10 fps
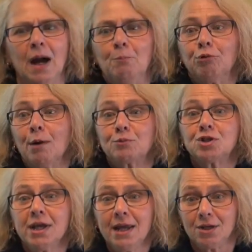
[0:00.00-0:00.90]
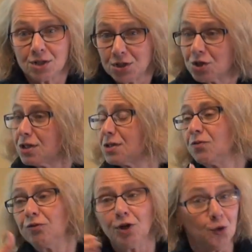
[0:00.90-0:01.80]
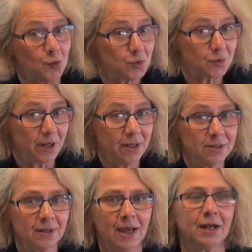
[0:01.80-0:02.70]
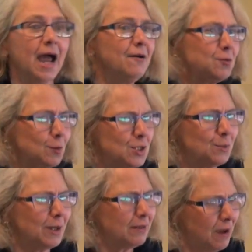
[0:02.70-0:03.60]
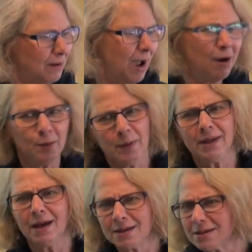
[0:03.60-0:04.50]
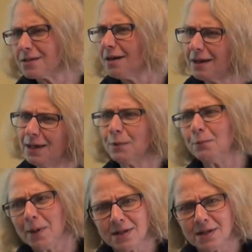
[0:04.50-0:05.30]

abrupt change. It just flows, right? And afterwards, you might, huh, how do we get to talking about